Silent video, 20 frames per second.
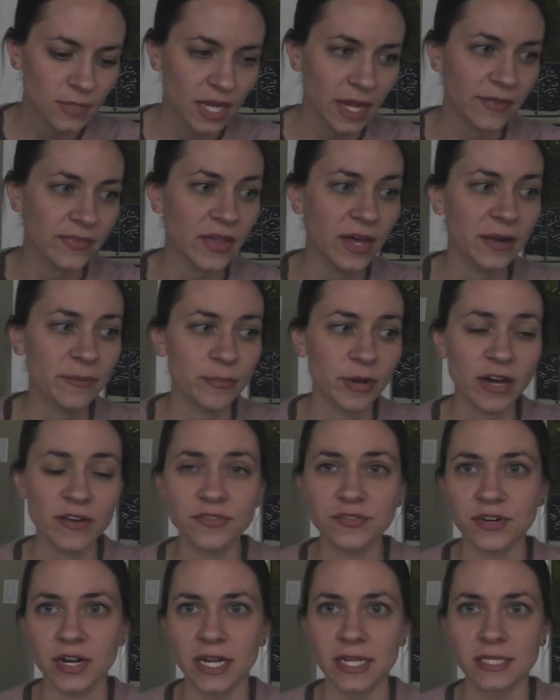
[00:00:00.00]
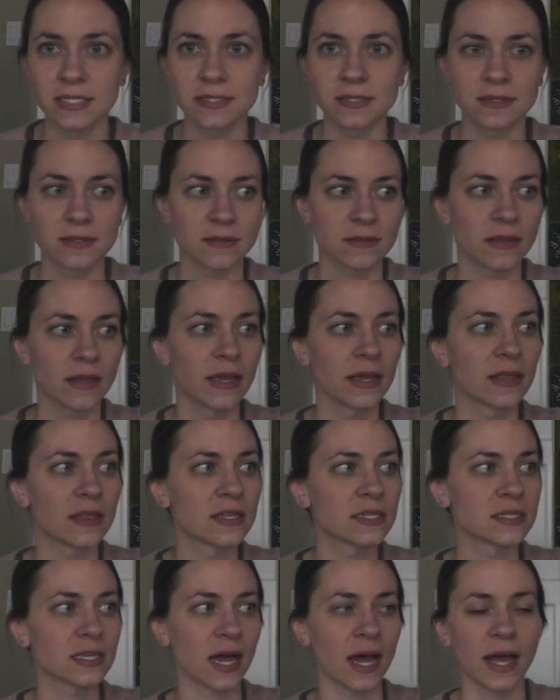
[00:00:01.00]
and then puffed rice, like
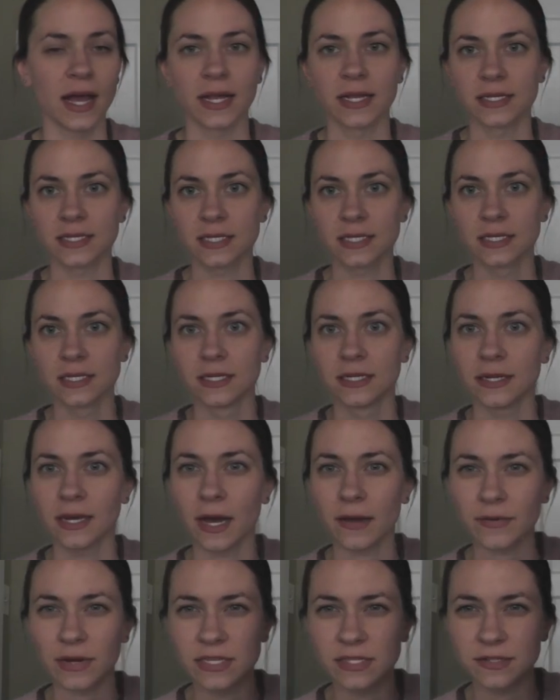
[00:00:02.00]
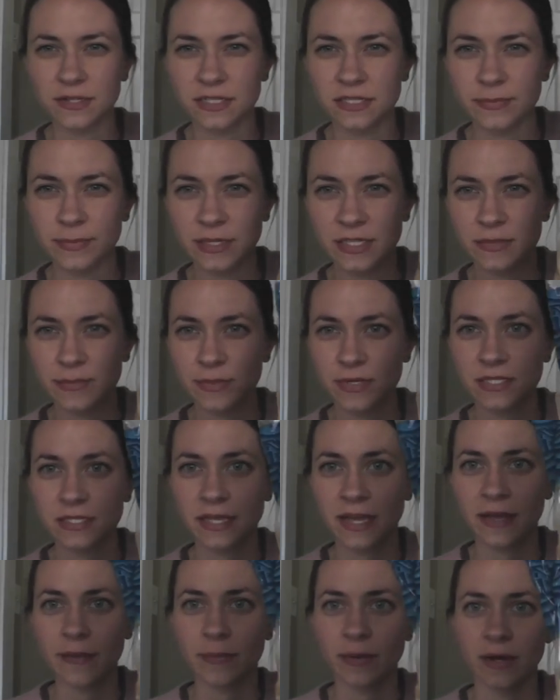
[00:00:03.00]
this kind. Not Rice Krispies per
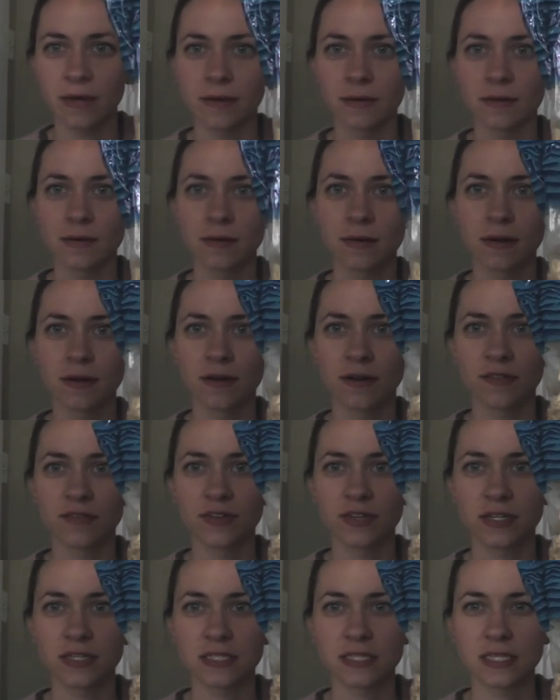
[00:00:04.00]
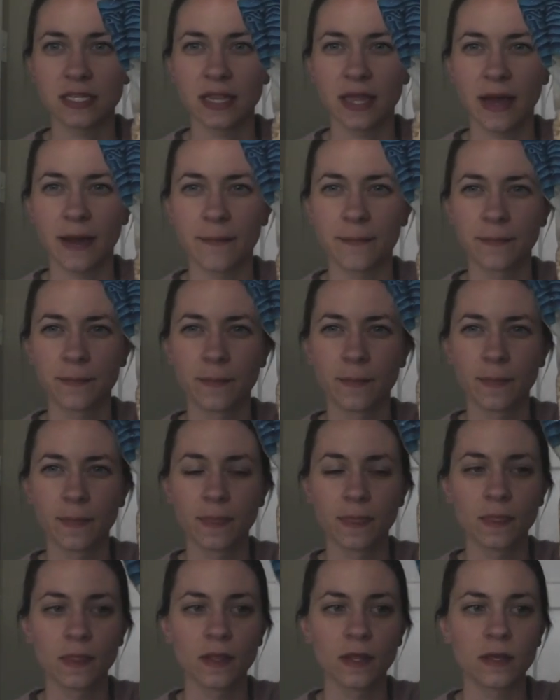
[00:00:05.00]
se, but I don't know if you can see that.
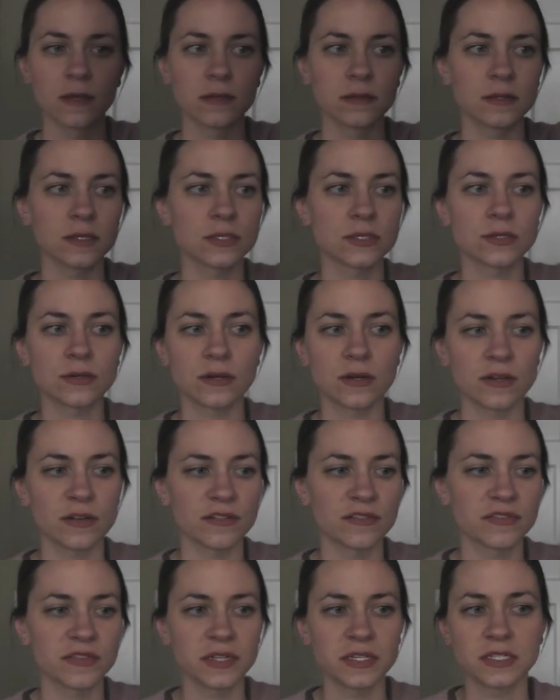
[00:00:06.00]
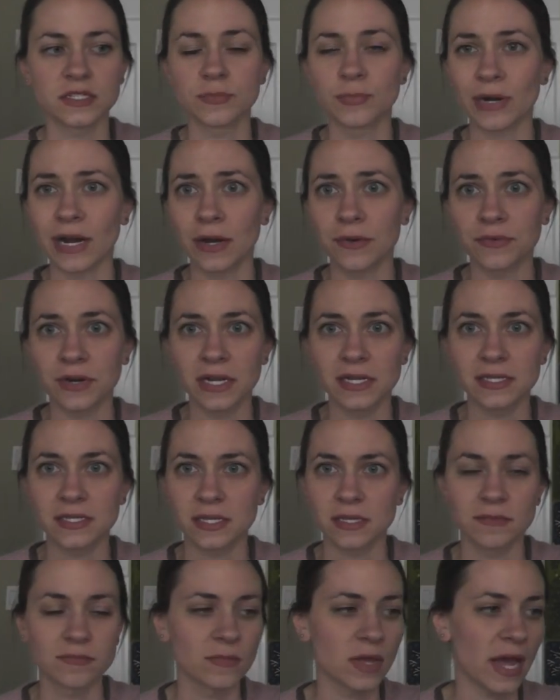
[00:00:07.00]
This sort of, it's brown rice
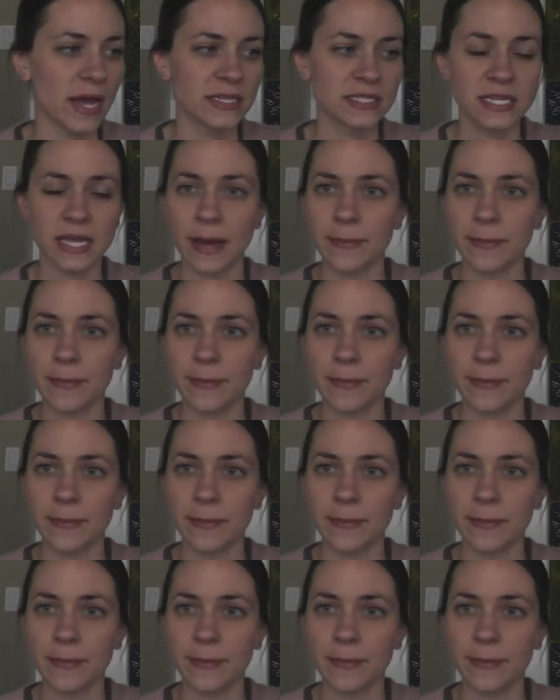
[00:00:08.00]
that has